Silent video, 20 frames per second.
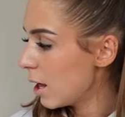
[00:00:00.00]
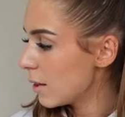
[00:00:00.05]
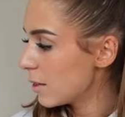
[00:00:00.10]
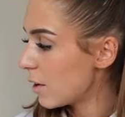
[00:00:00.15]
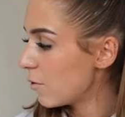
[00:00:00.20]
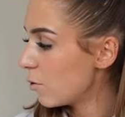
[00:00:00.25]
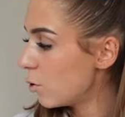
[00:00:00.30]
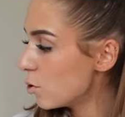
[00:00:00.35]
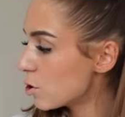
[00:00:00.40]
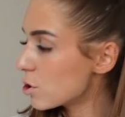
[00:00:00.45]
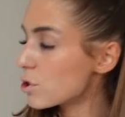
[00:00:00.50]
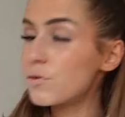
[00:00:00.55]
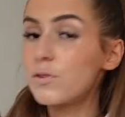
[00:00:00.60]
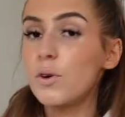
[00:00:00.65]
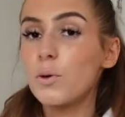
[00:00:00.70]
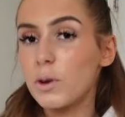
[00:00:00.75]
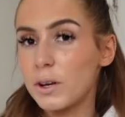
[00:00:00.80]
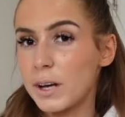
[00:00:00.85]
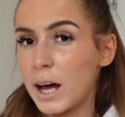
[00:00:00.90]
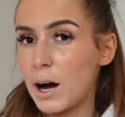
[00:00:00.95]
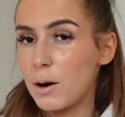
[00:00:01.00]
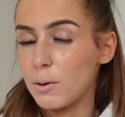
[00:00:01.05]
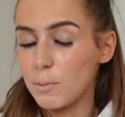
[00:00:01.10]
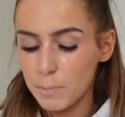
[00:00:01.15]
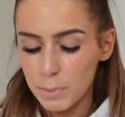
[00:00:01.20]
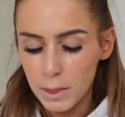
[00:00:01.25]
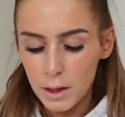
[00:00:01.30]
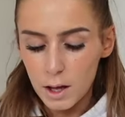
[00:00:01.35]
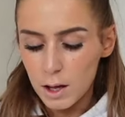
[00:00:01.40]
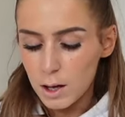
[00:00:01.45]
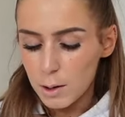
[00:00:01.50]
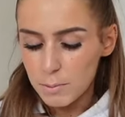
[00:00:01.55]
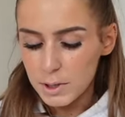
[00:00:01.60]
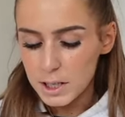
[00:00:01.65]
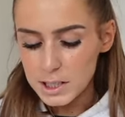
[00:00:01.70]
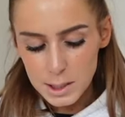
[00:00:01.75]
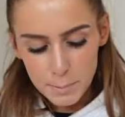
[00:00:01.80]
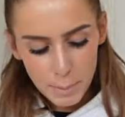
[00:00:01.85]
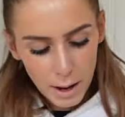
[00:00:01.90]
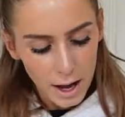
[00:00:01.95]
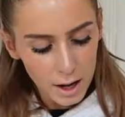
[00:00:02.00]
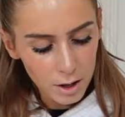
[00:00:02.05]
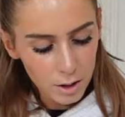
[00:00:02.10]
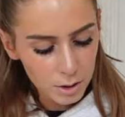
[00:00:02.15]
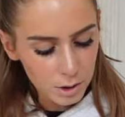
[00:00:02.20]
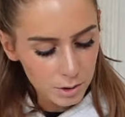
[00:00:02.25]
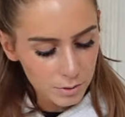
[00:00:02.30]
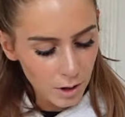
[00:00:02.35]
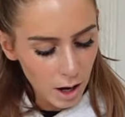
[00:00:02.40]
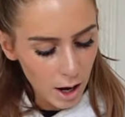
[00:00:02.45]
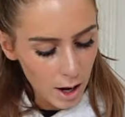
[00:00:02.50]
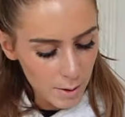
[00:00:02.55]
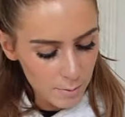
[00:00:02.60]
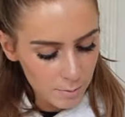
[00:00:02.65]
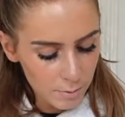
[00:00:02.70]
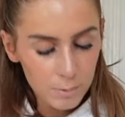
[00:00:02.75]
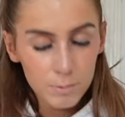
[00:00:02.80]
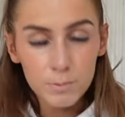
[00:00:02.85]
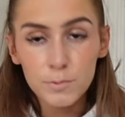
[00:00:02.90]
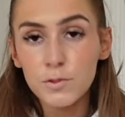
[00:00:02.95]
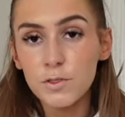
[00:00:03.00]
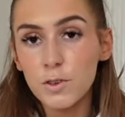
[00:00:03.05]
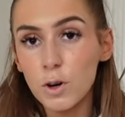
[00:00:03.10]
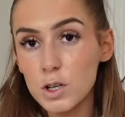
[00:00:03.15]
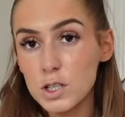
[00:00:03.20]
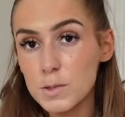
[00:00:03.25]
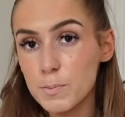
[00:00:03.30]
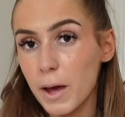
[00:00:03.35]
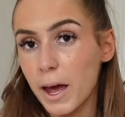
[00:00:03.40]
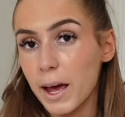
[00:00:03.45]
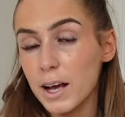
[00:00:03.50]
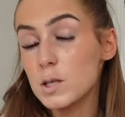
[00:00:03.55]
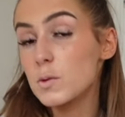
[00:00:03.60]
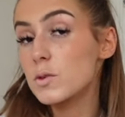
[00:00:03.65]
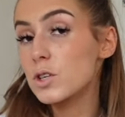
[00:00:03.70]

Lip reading: they've all just fallen out. But it's a pack of floss picks,